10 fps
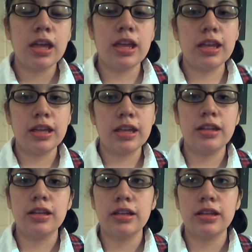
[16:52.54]

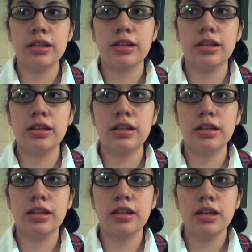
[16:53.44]
In
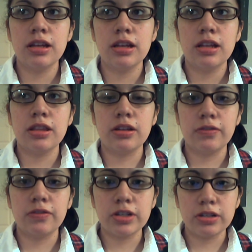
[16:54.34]
the
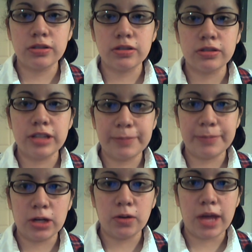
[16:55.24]
original
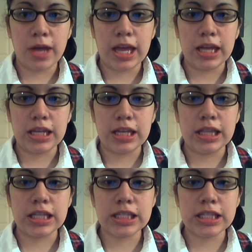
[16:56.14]
demo and in
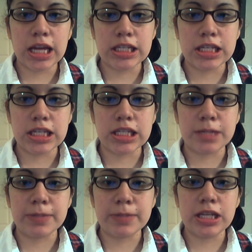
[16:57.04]
the sketches, the
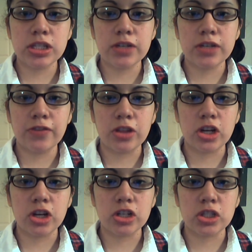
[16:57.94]
blazer for the
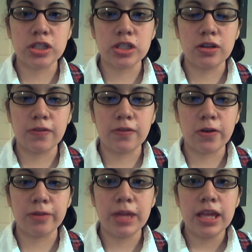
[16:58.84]
girls'
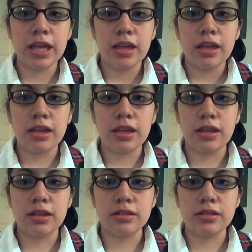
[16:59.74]
uniform
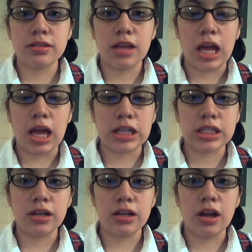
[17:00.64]
is
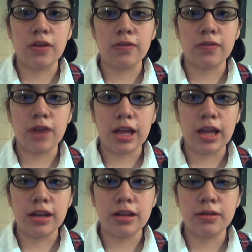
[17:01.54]
actually a red
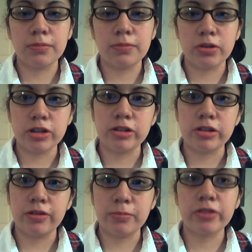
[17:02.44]

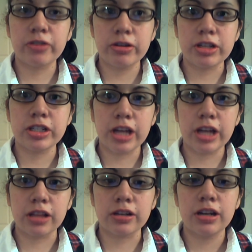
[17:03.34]
maroonish
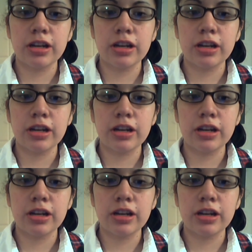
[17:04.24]
color.